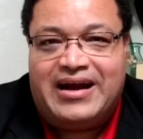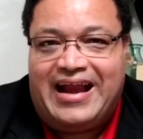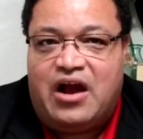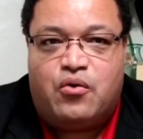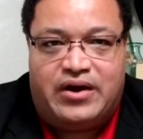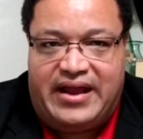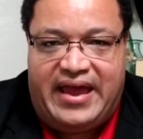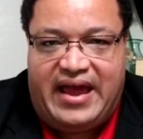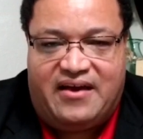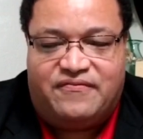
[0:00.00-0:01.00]
an hour and a
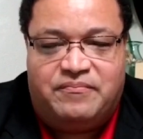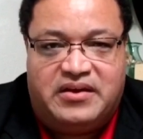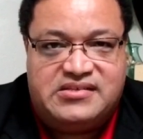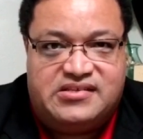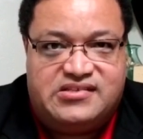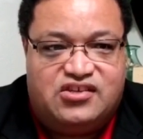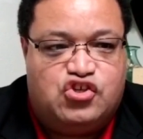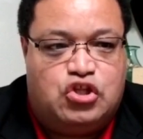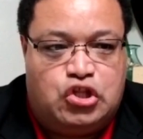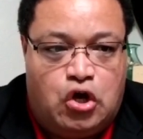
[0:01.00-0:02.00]
half, because it's such
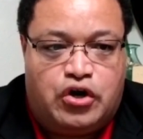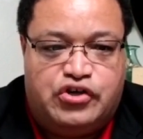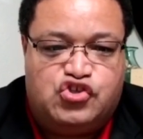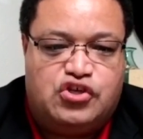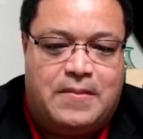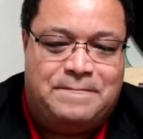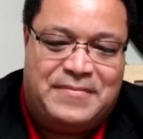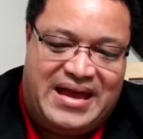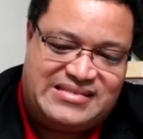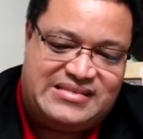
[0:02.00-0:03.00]
a large,
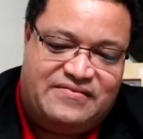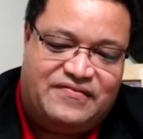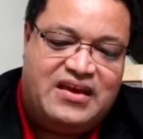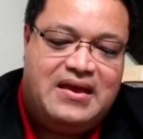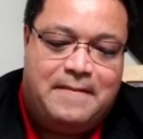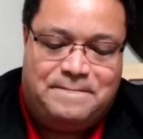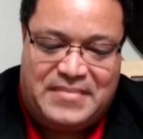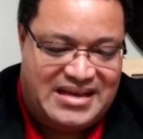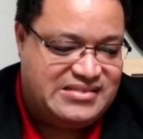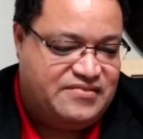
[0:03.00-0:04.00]
massive
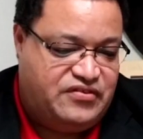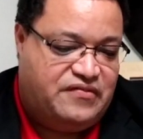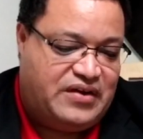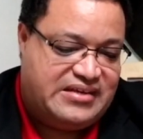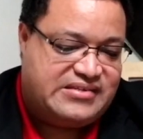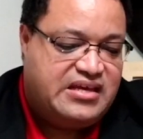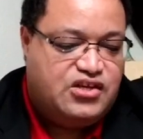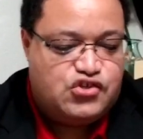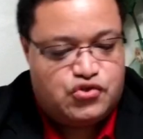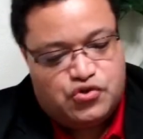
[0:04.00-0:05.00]
device.
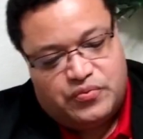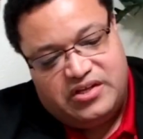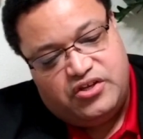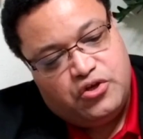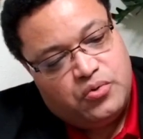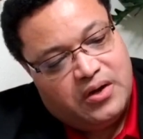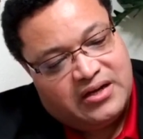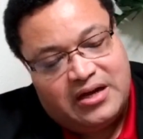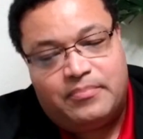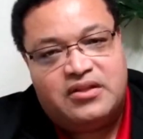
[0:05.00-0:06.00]
So to read you a
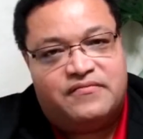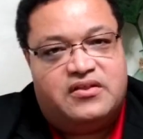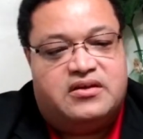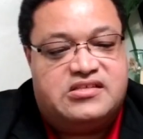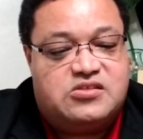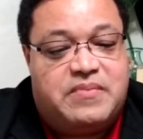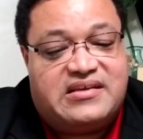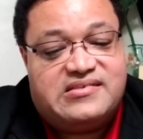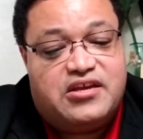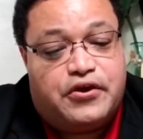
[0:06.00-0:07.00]
couple of the
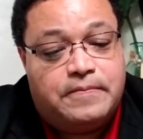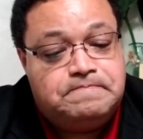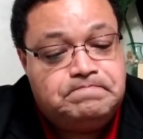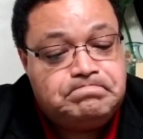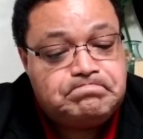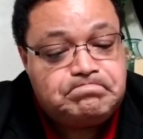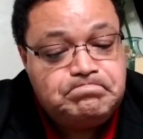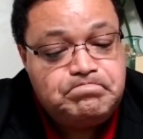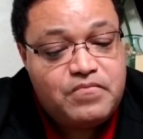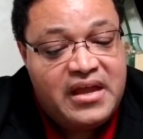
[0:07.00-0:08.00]
specs here,
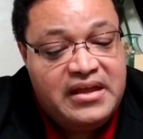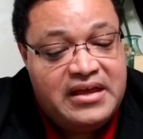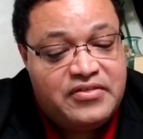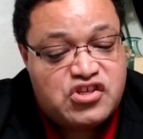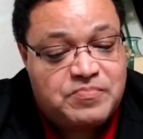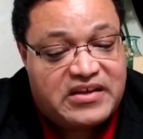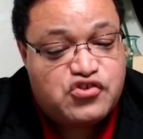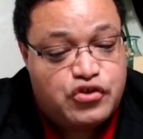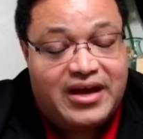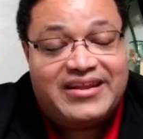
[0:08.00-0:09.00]
the
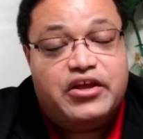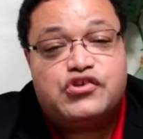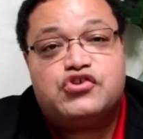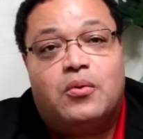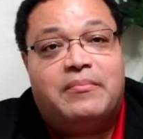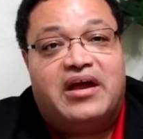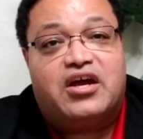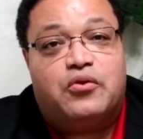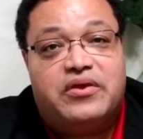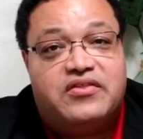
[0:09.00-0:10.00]
specs are not here, so I'm not
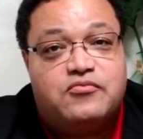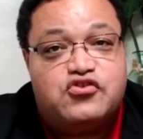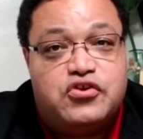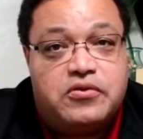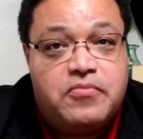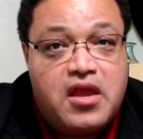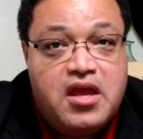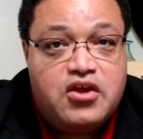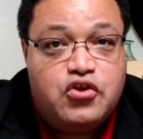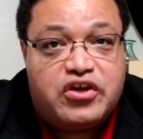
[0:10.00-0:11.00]
going to read them to you.
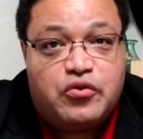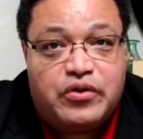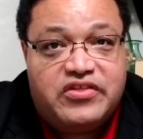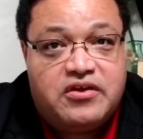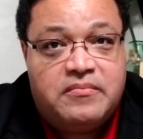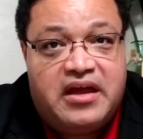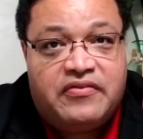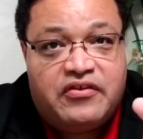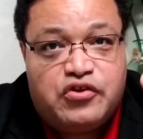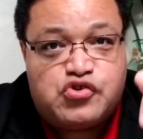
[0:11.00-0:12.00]
You can read them
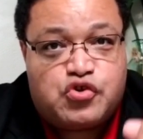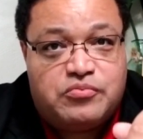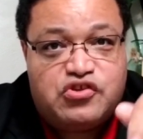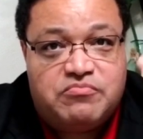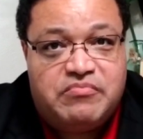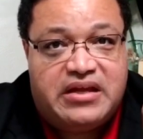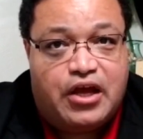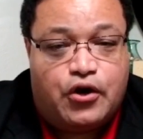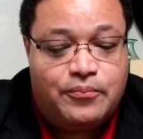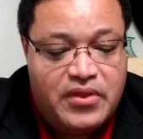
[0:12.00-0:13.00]
in the description
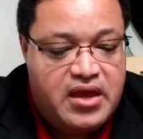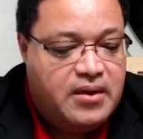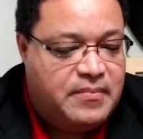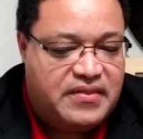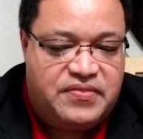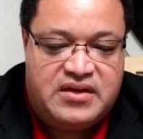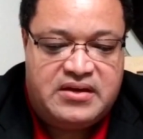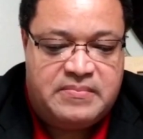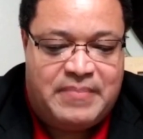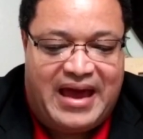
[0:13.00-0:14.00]
below. But
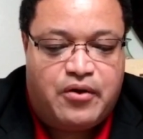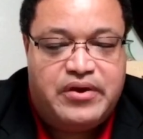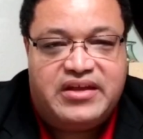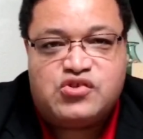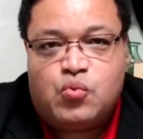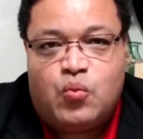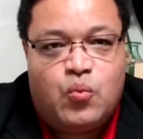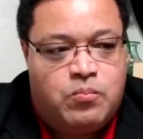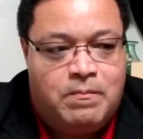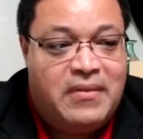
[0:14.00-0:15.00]
the battery is
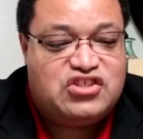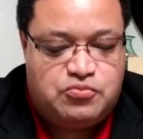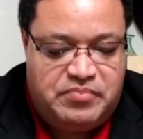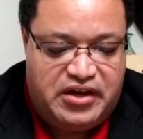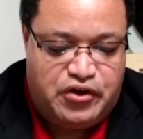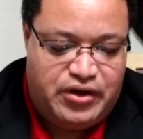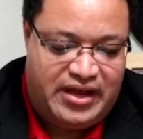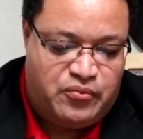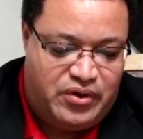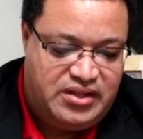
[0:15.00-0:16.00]
much bigger,
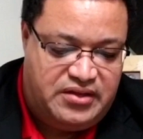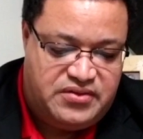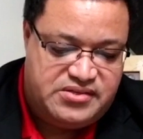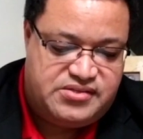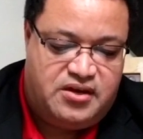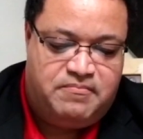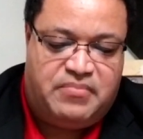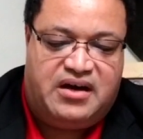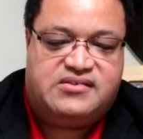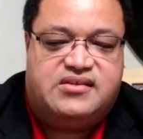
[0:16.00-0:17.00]
and really this
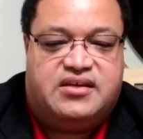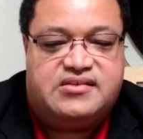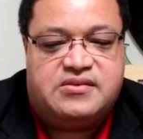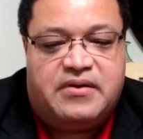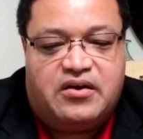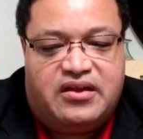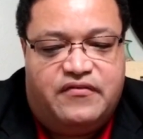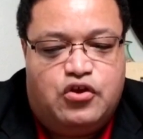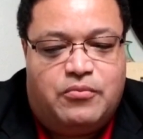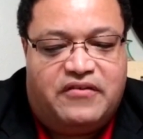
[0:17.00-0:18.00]
unboxing is about
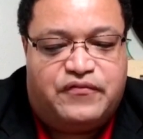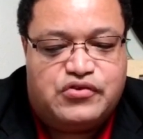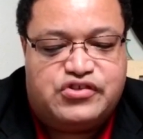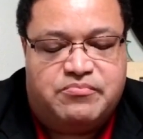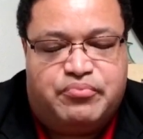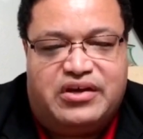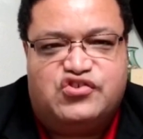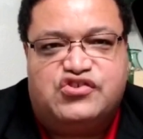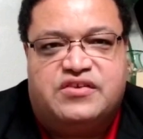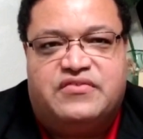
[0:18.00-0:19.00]
giving you my first
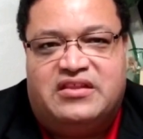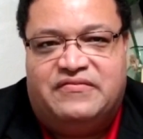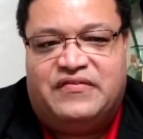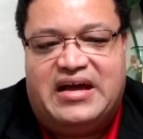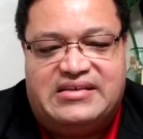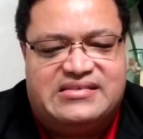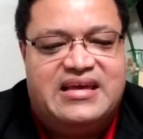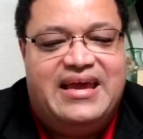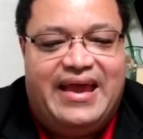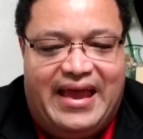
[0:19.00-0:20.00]
impressions of the device,
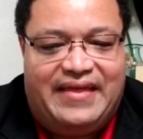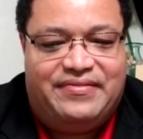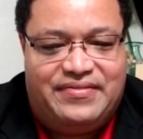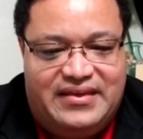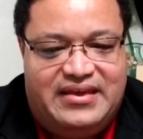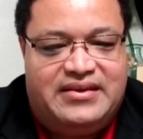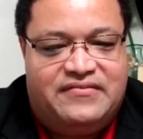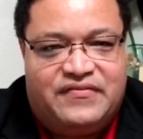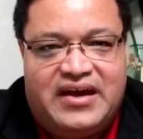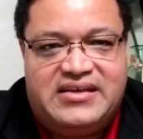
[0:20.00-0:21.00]
and the
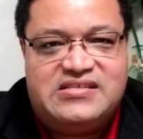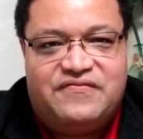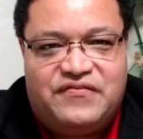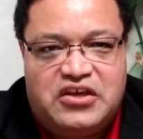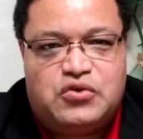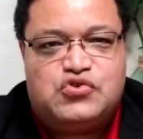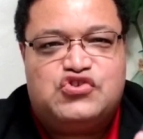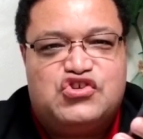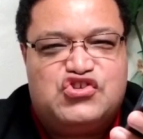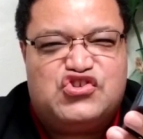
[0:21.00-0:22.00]
device feels